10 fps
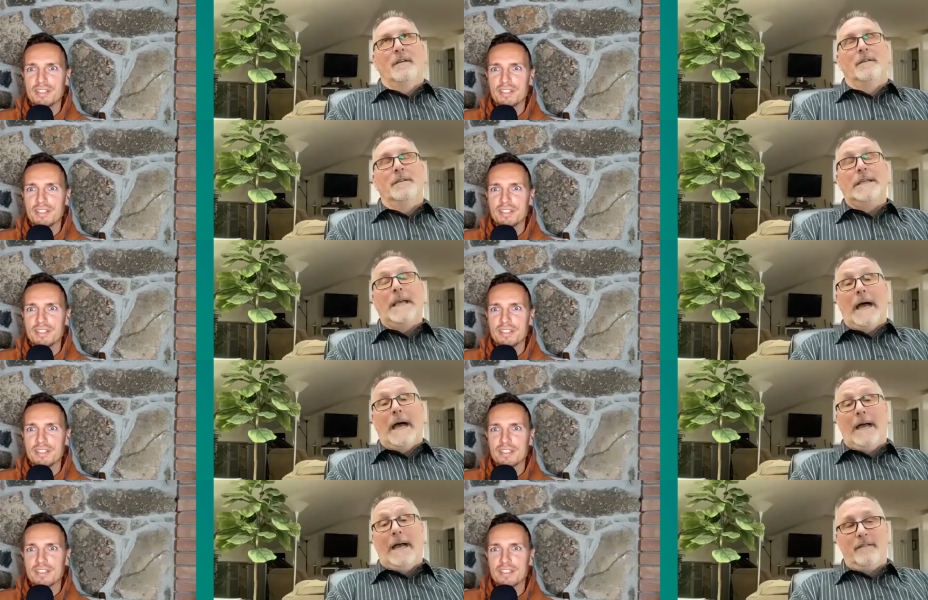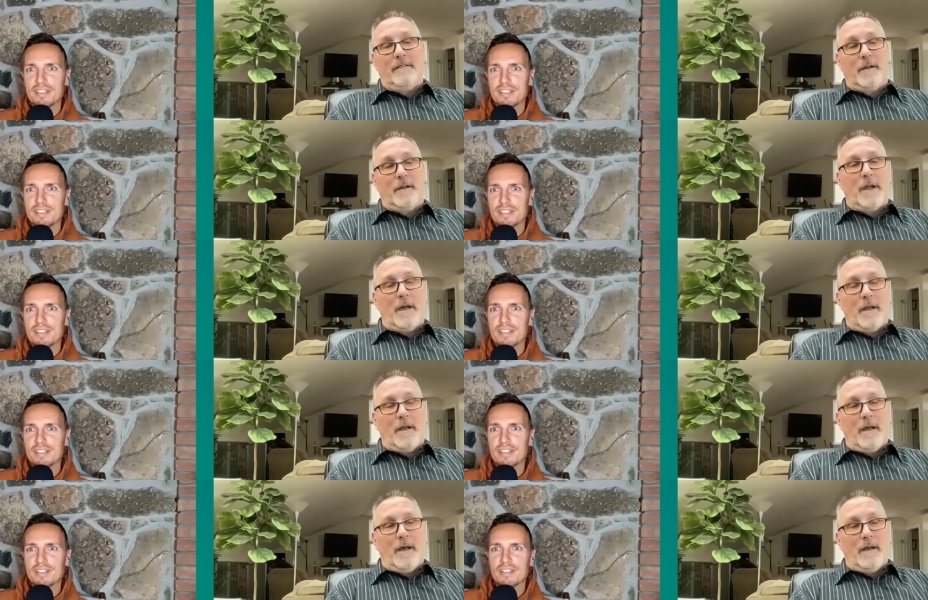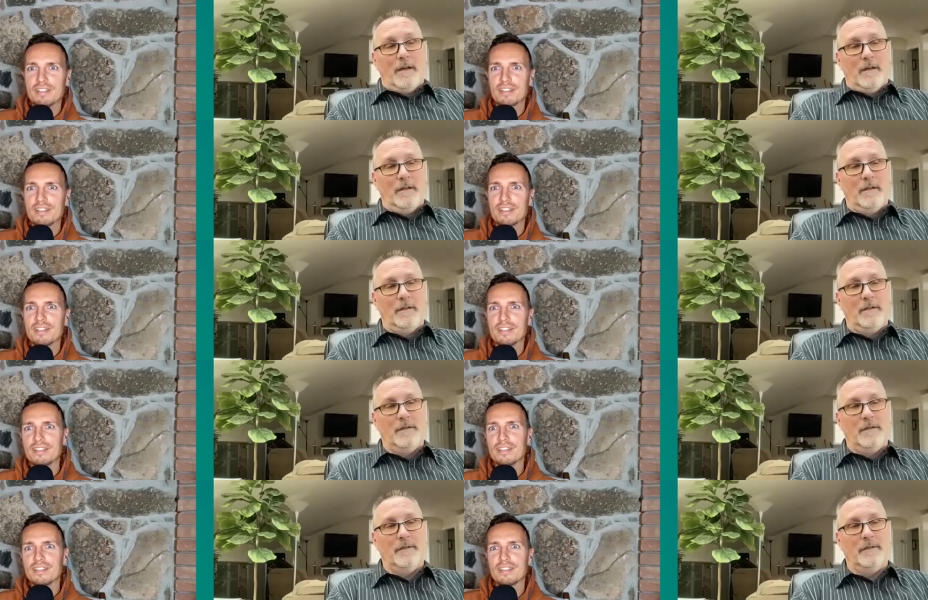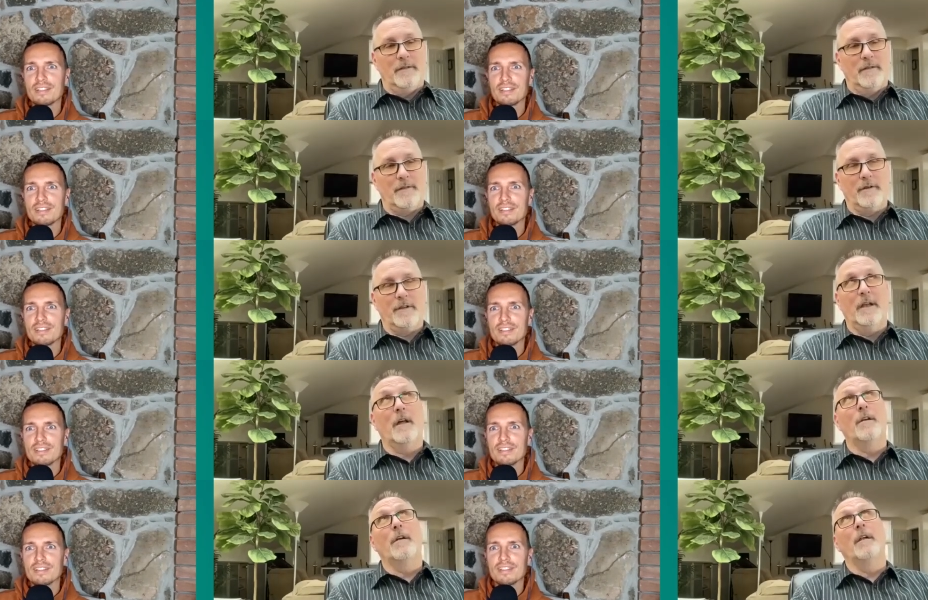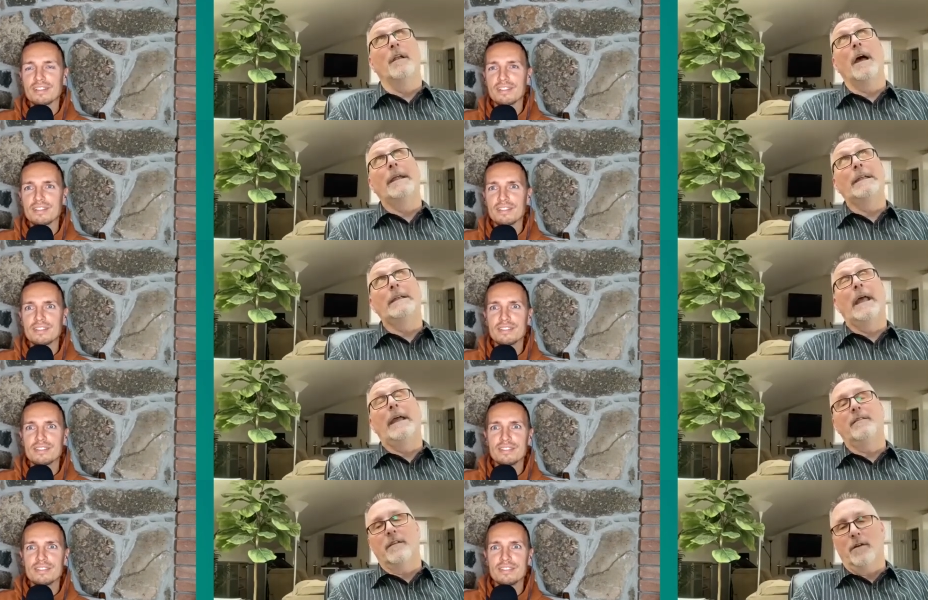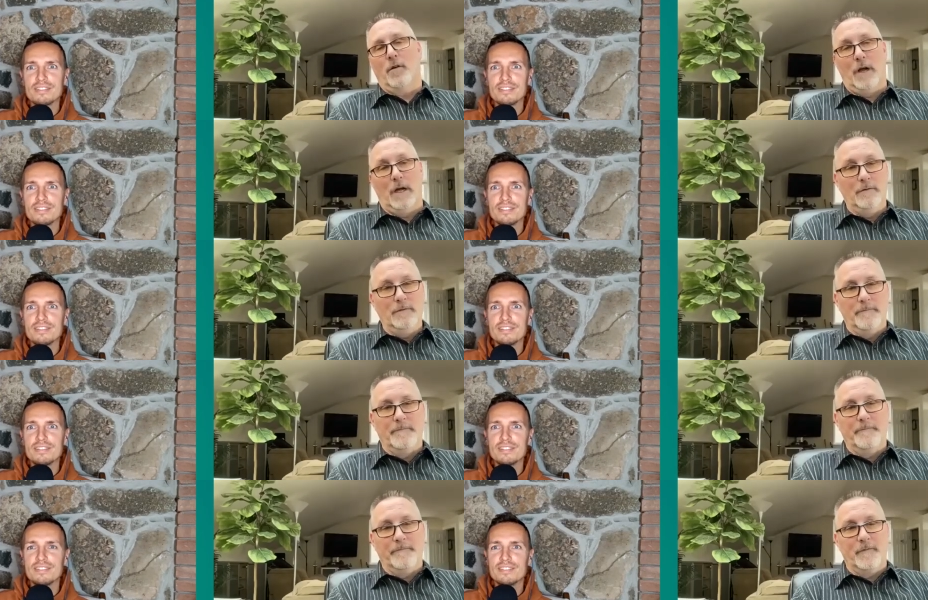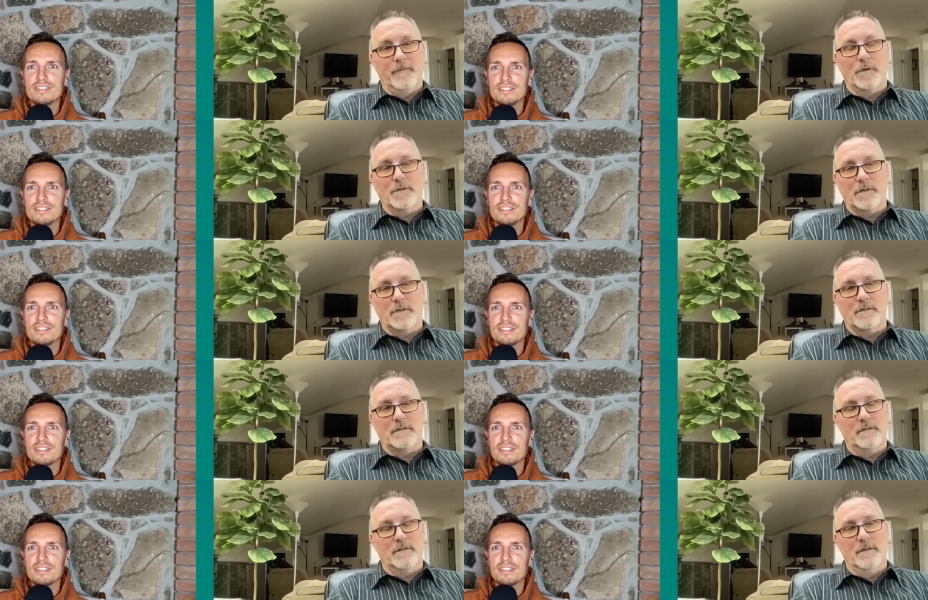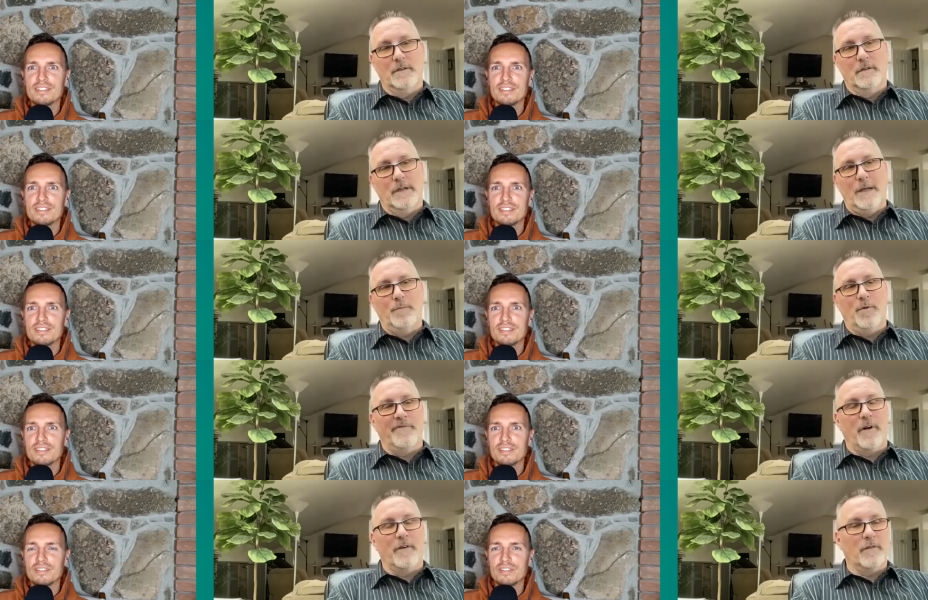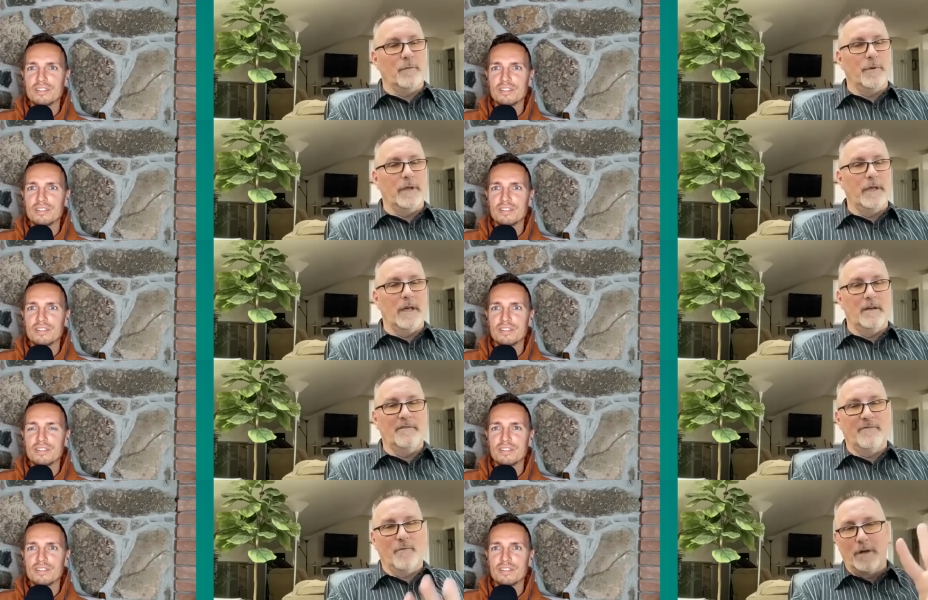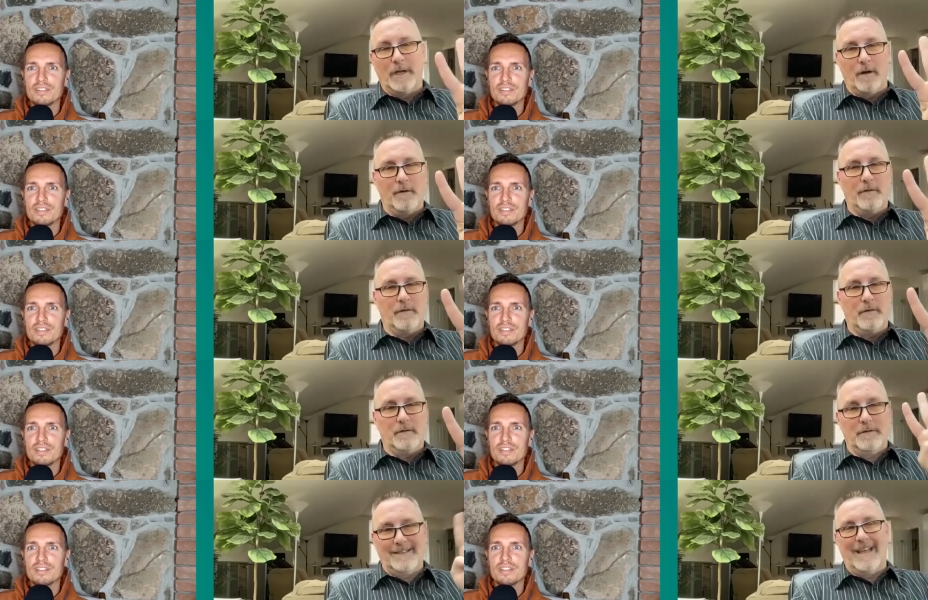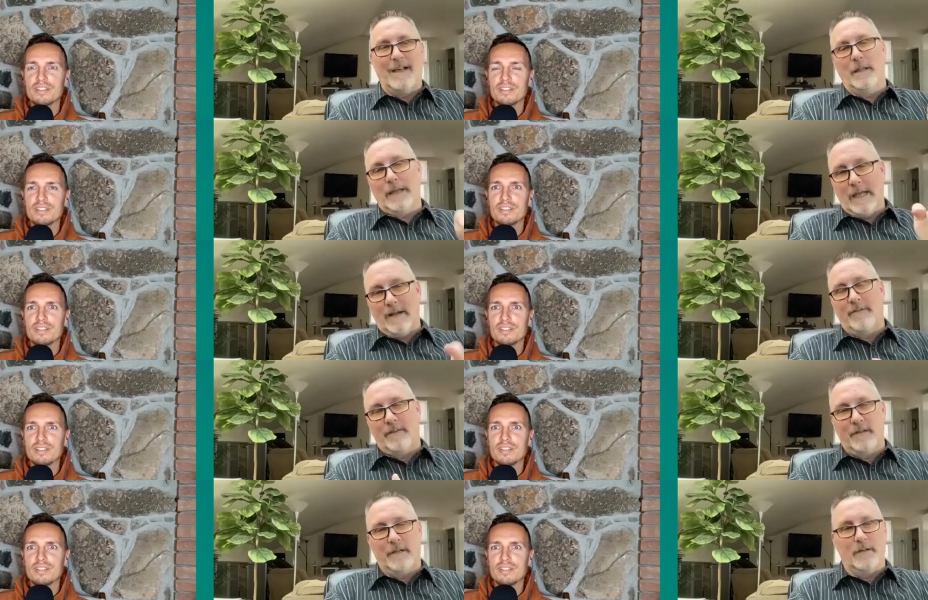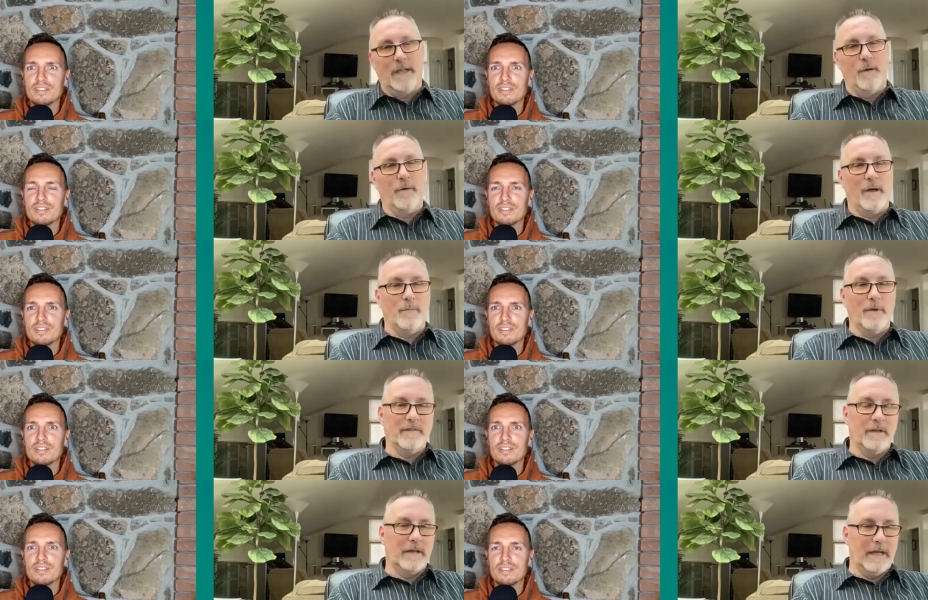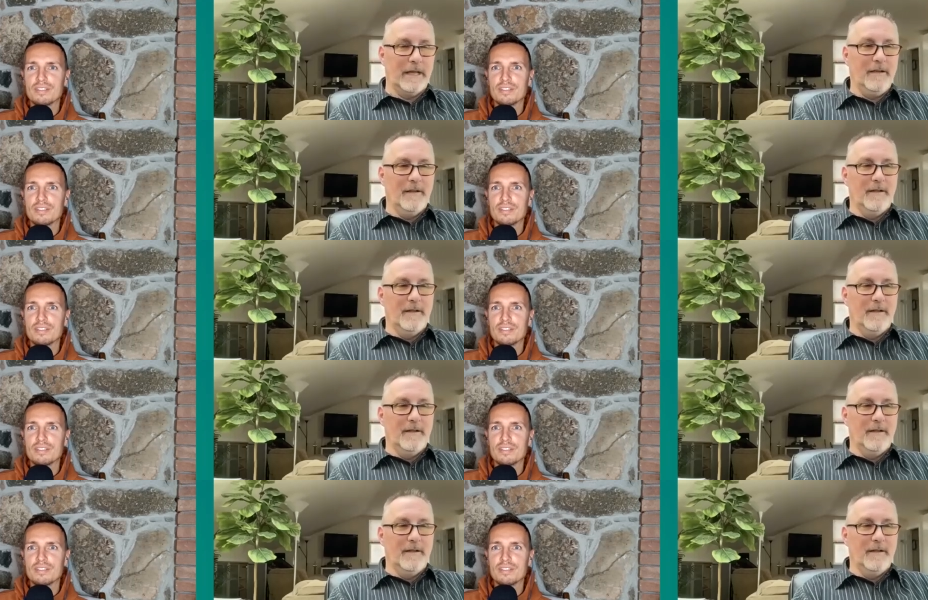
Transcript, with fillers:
Speaker 1: Yeah, I think it's going on uh, 1,390 days in a row, which is April 1st, will be uh, four years daily, every single day without missing a day.